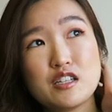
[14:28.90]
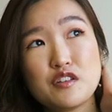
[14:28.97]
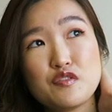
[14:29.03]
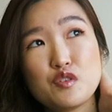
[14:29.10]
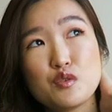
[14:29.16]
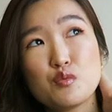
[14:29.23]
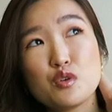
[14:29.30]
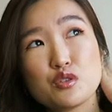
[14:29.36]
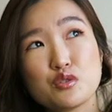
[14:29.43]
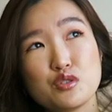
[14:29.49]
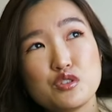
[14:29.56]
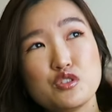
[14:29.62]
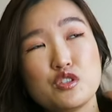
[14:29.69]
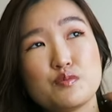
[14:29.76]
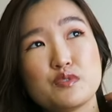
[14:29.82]
If you walk to
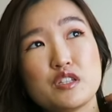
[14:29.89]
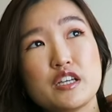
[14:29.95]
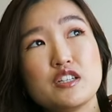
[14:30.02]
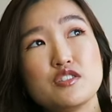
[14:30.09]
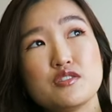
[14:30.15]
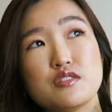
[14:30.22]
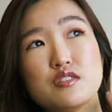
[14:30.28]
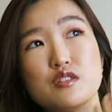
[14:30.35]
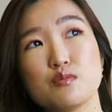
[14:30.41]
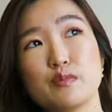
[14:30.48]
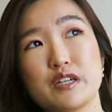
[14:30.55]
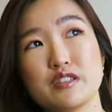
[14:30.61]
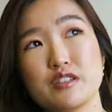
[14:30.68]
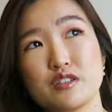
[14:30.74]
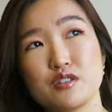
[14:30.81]
a tube station, it
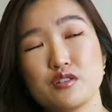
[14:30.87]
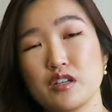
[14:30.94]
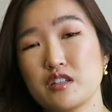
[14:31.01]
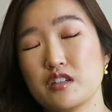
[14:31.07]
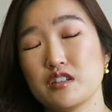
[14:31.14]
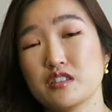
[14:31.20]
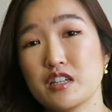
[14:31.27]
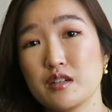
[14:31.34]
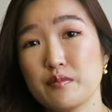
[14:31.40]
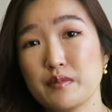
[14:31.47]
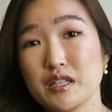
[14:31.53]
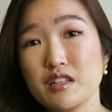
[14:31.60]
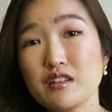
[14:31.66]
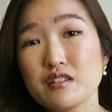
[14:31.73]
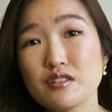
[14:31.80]
might take you another 10
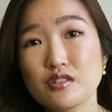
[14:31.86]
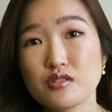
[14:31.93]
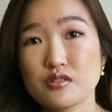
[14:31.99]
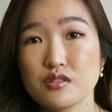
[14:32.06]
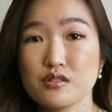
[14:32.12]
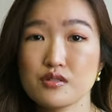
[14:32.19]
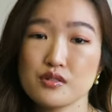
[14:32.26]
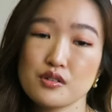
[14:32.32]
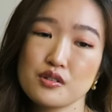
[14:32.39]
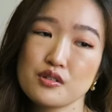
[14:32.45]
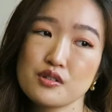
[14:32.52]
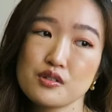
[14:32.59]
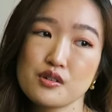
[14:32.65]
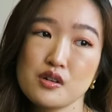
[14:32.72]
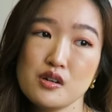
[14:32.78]
minutes.
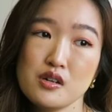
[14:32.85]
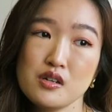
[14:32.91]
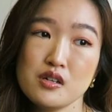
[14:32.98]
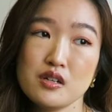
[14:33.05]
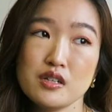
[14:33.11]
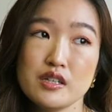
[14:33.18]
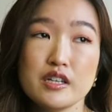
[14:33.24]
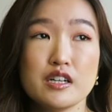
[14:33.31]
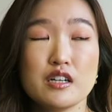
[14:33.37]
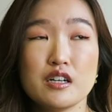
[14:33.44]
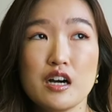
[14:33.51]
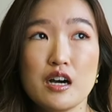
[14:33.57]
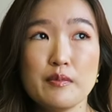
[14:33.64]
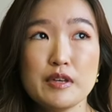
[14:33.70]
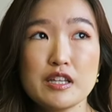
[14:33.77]
So
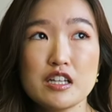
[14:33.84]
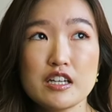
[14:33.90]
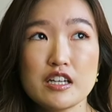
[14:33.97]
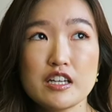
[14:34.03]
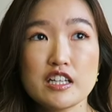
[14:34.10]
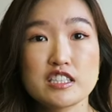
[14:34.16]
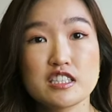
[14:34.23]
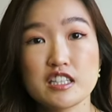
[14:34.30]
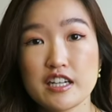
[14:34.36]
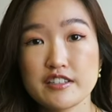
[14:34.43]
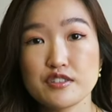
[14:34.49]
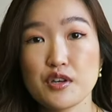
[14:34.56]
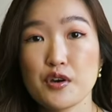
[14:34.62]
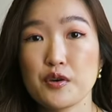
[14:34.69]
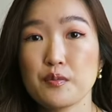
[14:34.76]
yeah, I mean like it's a
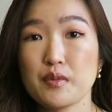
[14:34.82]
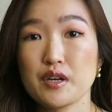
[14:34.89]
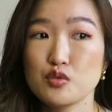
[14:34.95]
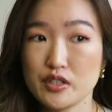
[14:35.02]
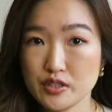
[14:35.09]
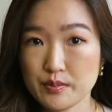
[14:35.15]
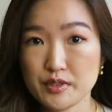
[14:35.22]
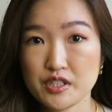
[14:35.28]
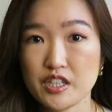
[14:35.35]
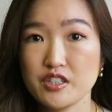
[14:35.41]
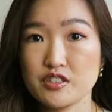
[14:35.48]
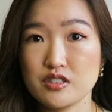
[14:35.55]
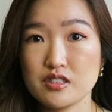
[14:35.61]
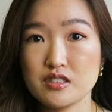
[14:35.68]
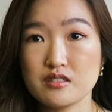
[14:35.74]
nice home, but
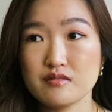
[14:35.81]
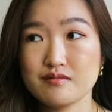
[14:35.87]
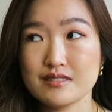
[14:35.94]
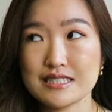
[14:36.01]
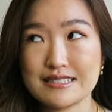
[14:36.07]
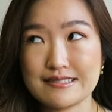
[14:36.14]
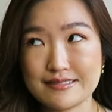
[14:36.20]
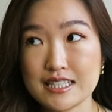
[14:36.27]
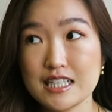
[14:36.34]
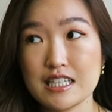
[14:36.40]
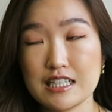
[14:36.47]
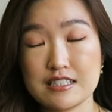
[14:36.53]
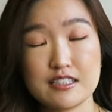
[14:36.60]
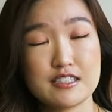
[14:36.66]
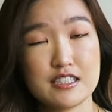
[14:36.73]
transportation
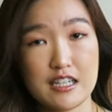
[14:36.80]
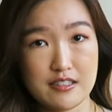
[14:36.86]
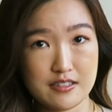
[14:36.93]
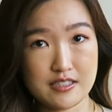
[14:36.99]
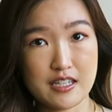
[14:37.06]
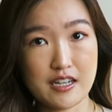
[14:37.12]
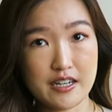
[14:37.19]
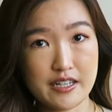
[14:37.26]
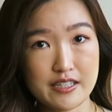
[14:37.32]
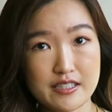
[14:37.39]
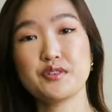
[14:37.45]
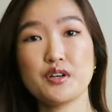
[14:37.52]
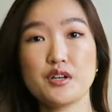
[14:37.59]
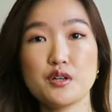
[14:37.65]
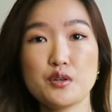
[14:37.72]
is a downside.
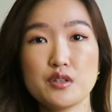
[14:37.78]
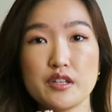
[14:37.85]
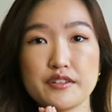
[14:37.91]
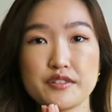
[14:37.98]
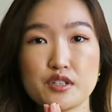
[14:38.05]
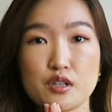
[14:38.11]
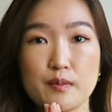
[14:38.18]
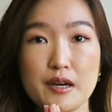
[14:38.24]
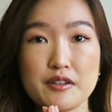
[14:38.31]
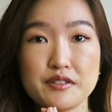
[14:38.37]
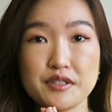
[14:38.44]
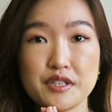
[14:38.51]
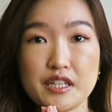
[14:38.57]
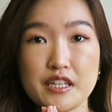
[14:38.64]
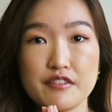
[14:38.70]
So let's talk
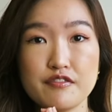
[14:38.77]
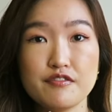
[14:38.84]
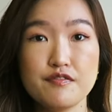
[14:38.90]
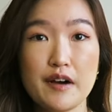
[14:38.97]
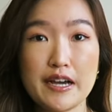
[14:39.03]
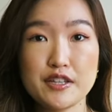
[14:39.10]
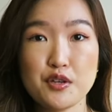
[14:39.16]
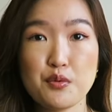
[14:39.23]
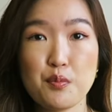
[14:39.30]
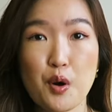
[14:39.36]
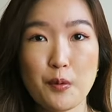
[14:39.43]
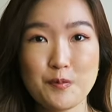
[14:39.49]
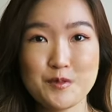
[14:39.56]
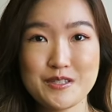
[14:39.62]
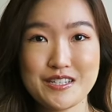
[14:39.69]
about the final
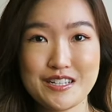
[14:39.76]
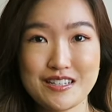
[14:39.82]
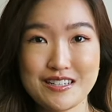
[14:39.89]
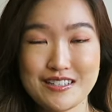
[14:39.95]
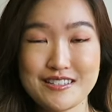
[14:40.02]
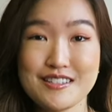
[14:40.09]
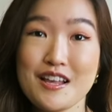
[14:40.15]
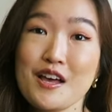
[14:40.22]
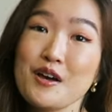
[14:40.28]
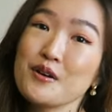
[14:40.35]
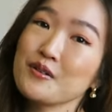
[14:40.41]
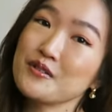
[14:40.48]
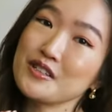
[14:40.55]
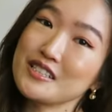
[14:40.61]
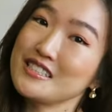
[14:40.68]
properties,
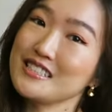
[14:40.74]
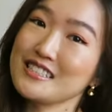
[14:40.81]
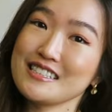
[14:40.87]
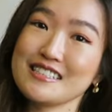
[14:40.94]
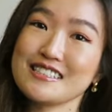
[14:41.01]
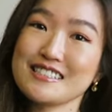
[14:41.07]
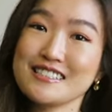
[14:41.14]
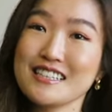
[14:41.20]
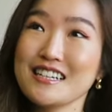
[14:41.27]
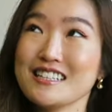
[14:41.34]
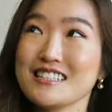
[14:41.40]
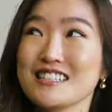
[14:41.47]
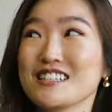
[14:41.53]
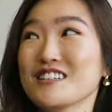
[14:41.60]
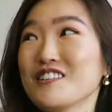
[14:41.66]
which is
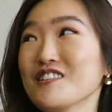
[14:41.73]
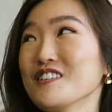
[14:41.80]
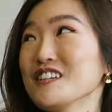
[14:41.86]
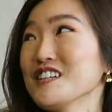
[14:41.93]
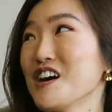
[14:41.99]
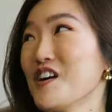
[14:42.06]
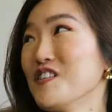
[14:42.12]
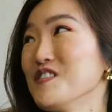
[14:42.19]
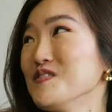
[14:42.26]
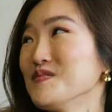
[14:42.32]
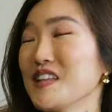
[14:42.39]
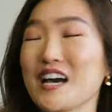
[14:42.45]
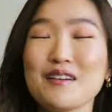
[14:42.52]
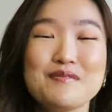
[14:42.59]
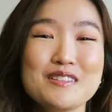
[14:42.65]
the current home
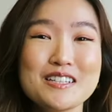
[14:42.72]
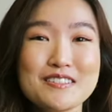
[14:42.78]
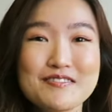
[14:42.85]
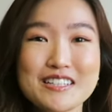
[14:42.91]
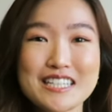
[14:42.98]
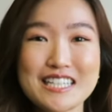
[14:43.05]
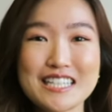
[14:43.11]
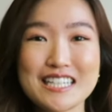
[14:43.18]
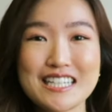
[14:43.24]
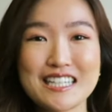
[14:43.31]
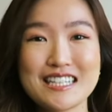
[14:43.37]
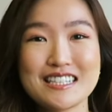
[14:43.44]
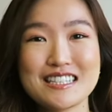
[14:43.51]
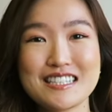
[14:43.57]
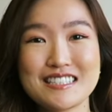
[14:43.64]
that I'm living
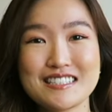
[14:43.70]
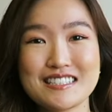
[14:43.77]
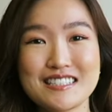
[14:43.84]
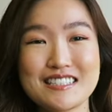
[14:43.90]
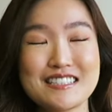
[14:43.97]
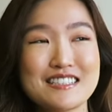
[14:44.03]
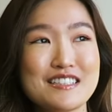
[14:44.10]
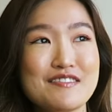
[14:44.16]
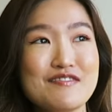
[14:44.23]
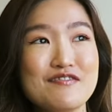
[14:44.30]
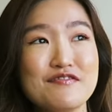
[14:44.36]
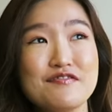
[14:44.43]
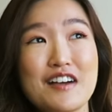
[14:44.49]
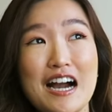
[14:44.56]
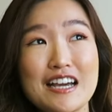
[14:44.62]
in. This is
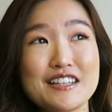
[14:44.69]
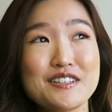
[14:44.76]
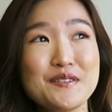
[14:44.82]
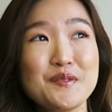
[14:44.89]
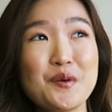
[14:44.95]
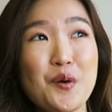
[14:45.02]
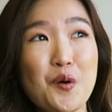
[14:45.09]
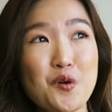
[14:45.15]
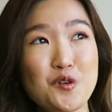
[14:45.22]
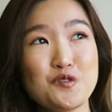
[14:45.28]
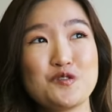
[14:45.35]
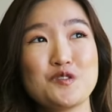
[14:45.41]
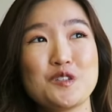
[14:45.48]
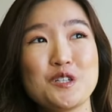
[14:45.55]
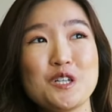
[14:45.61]
the final
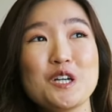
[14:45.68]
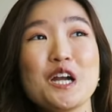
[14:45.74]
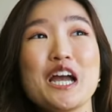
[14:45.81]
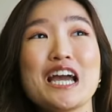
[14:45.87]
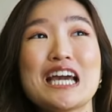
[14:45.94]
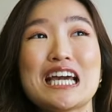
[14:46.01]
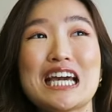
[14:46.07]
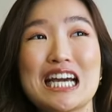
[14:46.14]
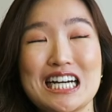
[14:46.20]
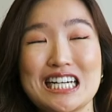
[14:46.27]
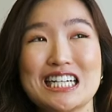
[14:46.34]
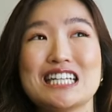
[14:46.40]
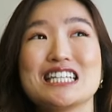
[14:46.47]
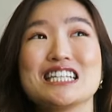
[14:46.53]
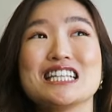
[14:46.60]
offer,
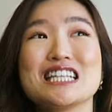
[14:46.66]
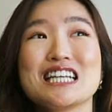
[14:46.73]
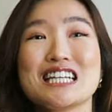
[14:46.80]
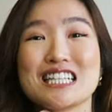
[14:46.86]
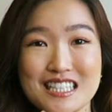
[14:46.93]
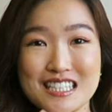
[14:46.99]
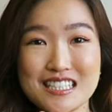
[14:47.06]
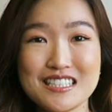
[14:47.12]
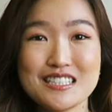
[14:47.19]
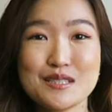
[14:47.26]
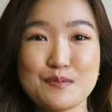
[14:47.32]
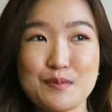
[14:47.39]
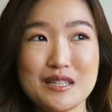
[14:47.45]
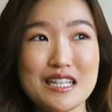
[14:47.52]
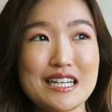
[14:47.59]
and this